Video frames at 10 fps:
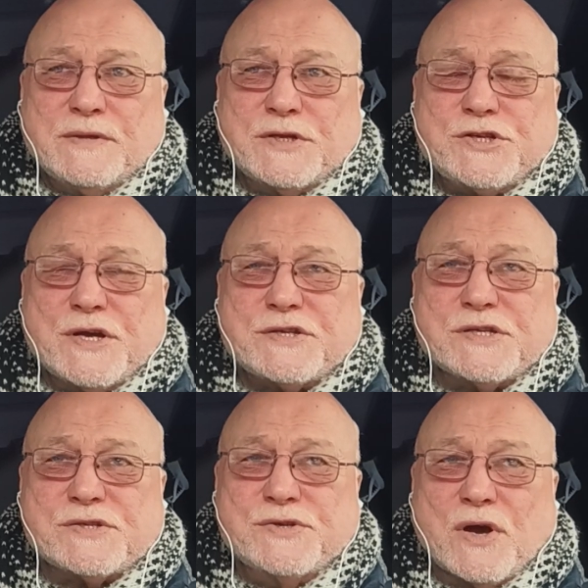The church
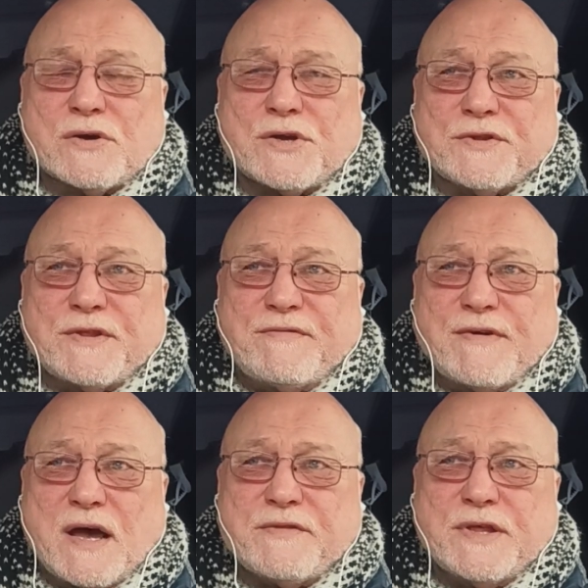is not God the
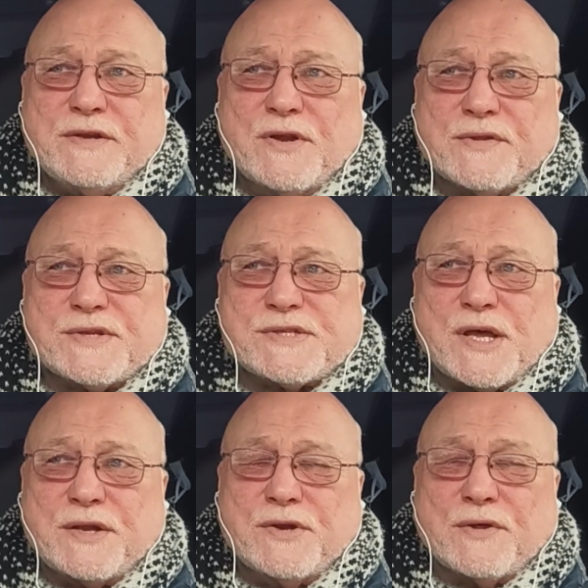Father, not the
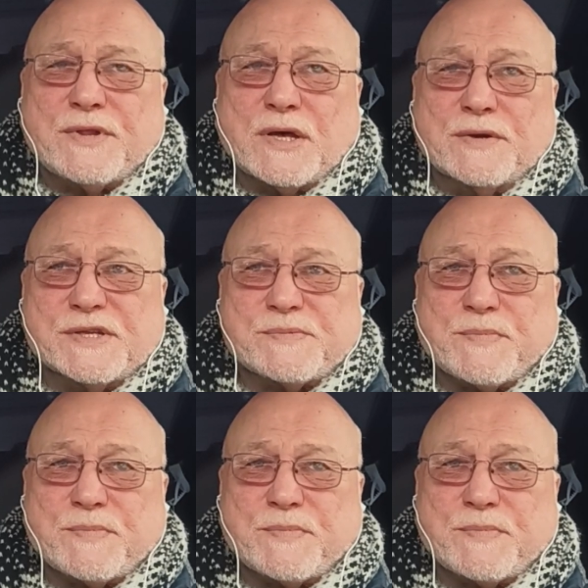Son, not the Holy